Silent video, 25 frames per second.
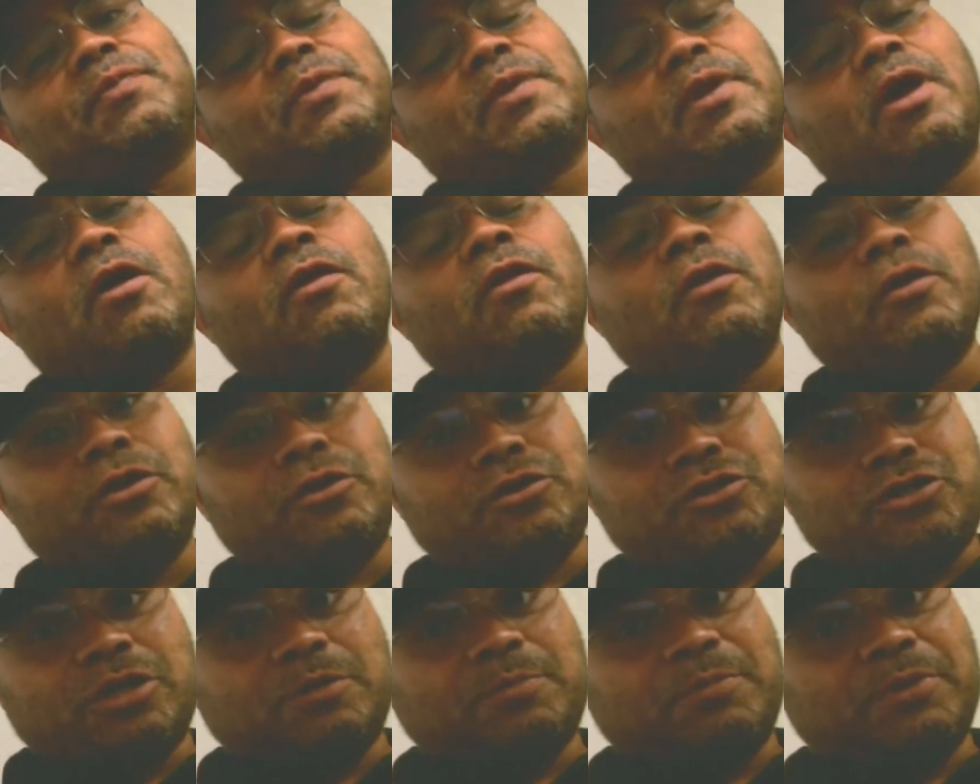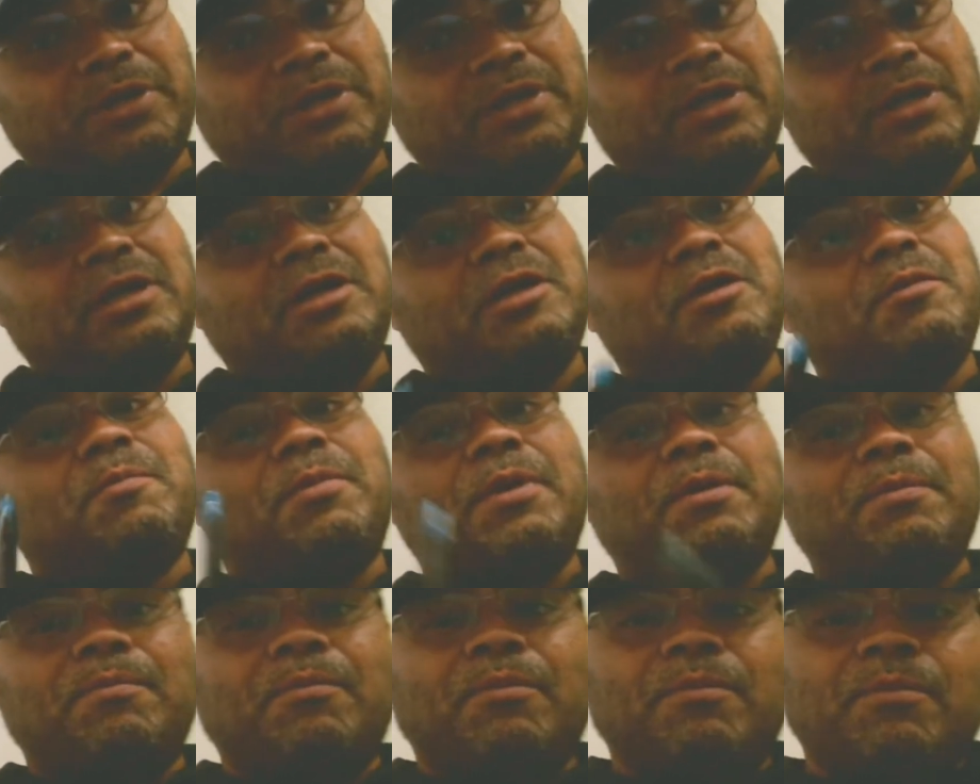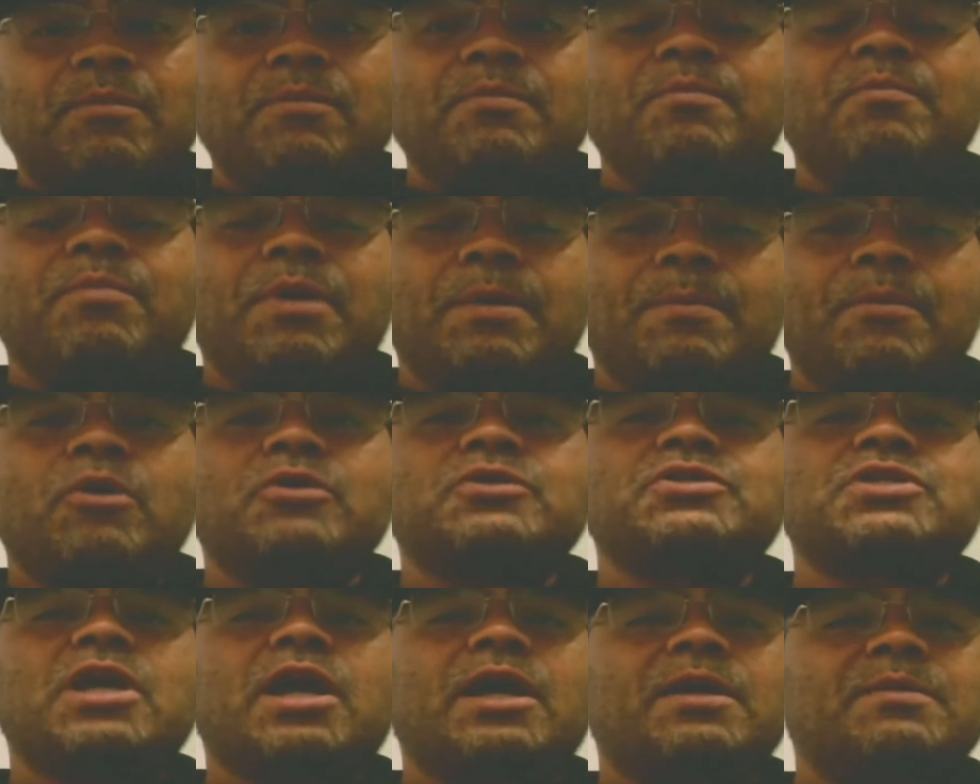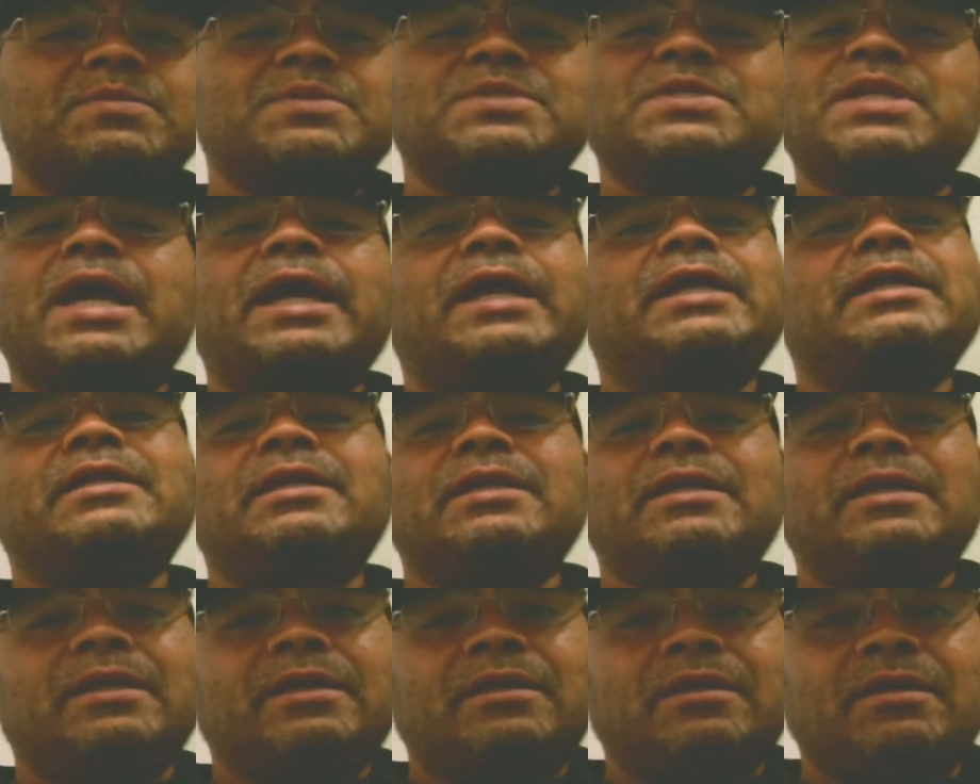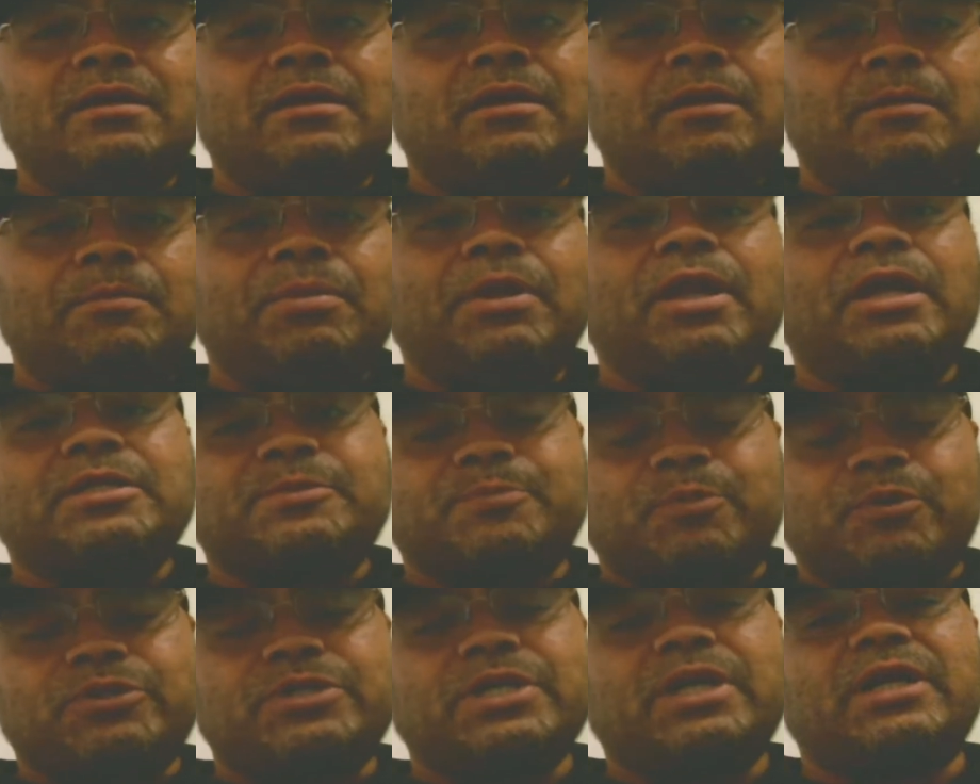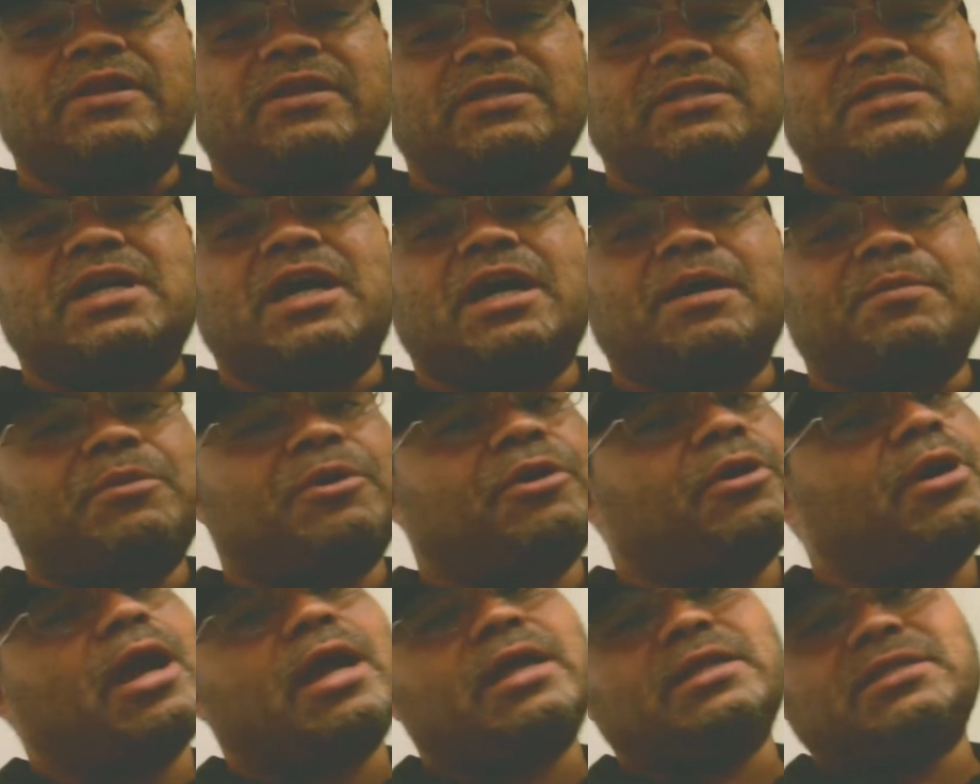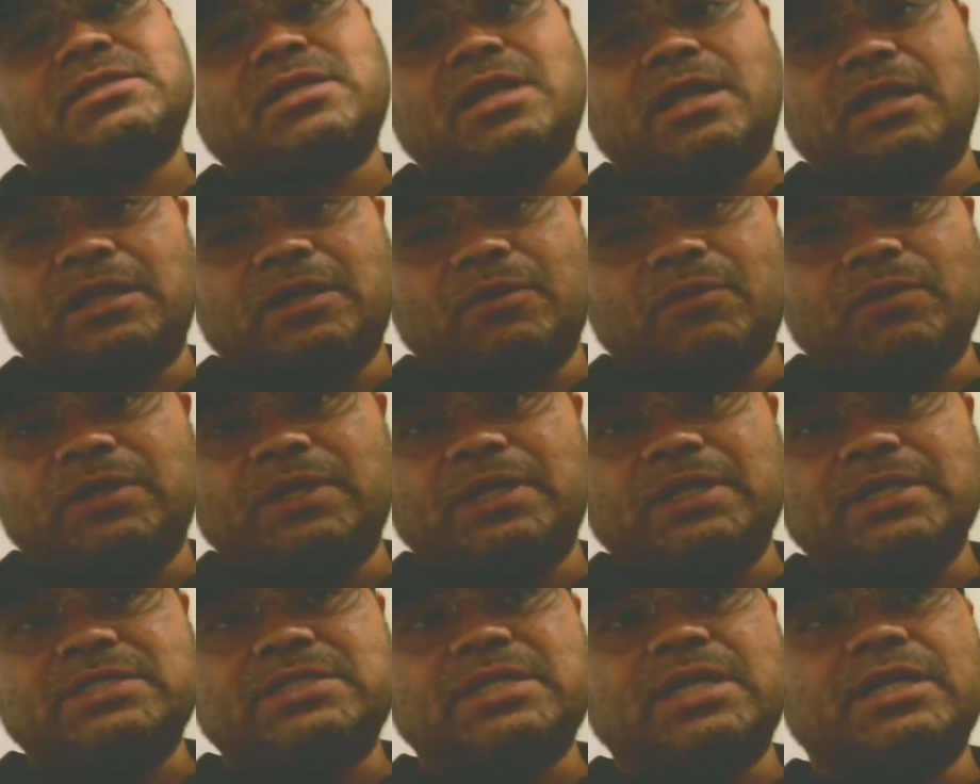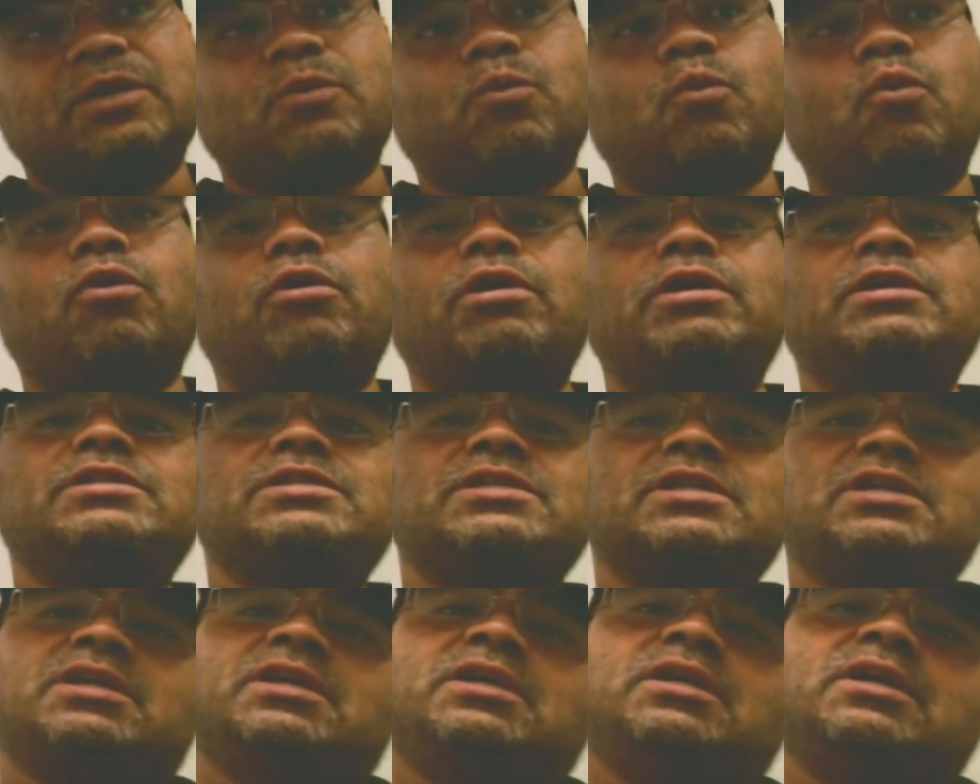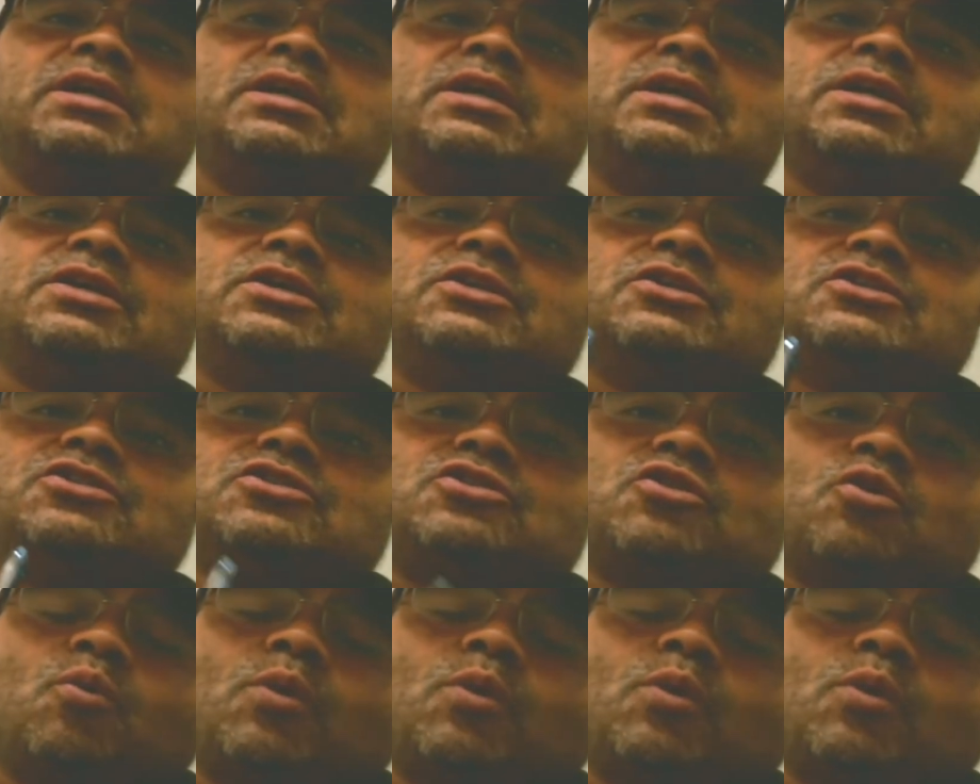although you should be. But most times, 90+% of the time, you're not selling it with an extended warranty. So